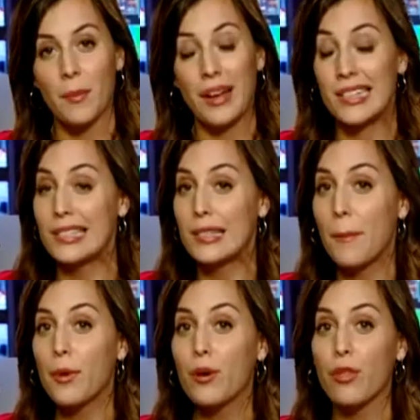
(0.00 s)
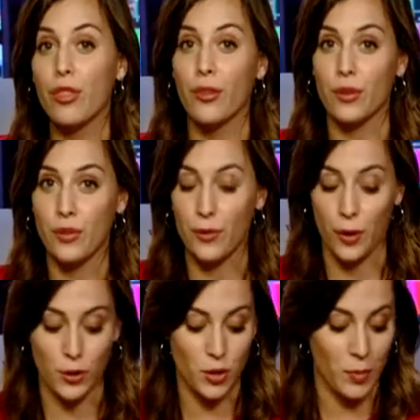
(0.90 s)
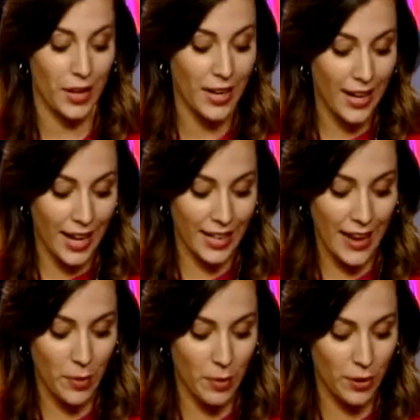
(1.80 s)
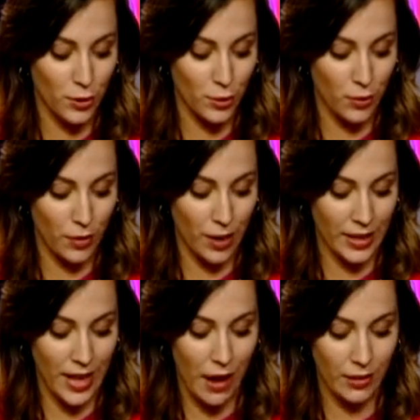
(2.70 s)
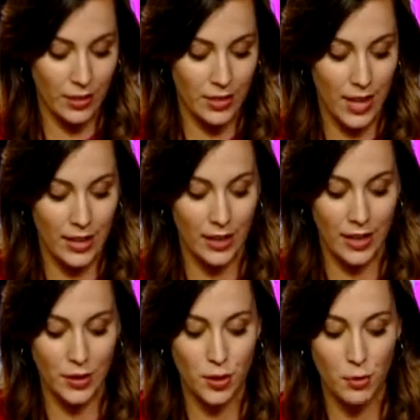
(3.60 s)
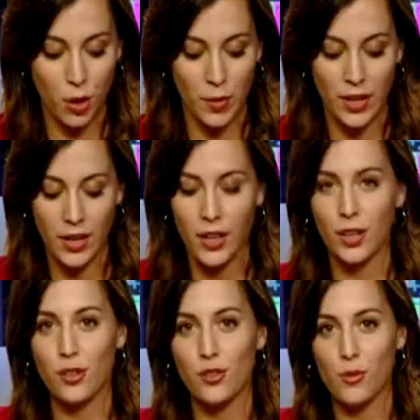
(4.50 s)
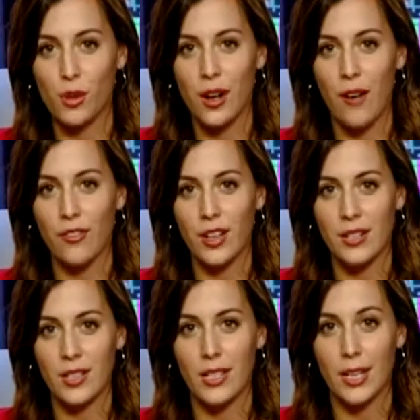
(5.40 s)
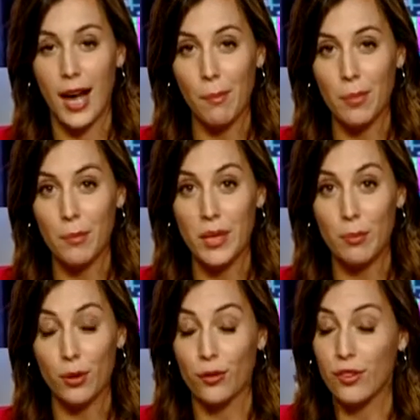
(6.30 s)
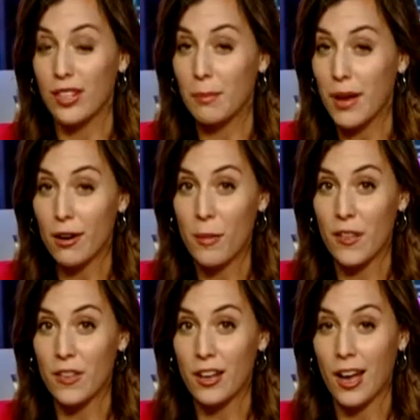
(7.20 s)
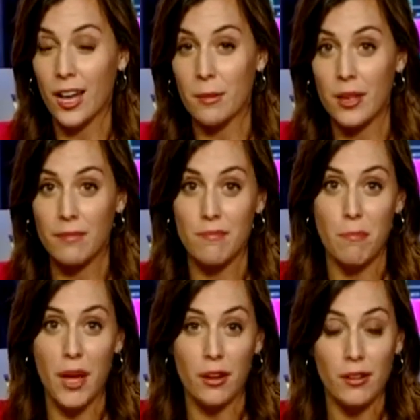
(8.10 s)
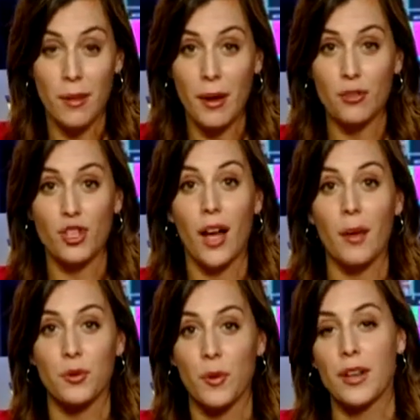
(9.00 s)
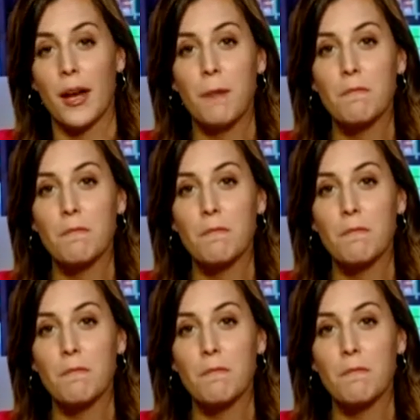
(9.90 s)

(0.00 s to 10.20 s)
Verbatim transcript: by December 31st. But again, the big story right now, at least the headline at this moment, consumer confidence is up. People are feeling better about the economy, better about jobs right now.